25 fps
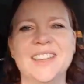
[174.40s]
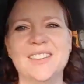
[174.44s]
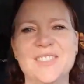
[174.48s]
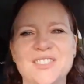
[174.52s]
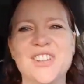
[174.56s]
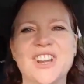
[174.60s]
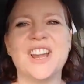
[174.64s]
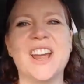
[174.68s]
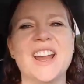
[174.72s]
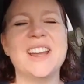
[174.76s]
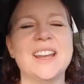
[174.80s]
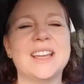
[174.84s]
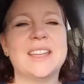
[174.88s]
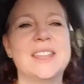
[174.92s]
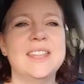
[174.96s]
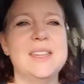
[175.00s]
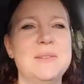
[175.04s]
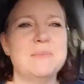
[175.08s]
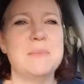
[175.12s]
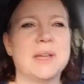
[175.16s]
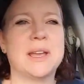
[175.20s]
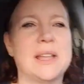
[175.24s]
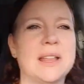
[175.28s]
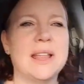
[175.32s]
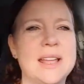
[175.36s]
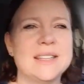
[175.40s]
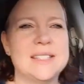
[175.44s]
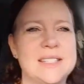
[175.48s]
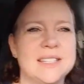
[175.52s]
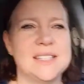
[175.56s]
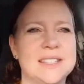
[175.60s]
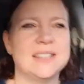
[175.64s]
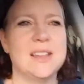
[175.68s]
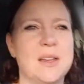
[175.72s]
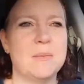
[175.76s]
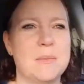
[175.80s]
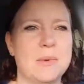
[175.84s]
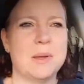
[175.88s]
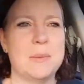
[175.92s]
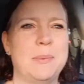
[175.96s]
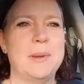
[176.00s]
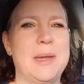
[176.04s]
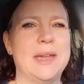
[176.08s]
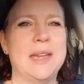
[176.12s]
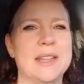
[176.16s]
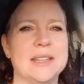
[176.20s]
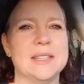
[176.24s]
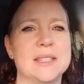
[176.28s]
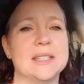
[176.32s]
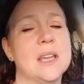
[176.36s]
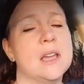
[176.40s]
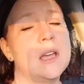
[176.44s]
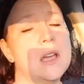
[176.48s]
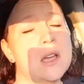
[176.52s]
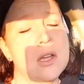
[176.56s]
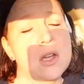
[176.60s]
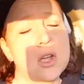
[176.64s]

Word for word: I'm trying to clean my glasses from my pants.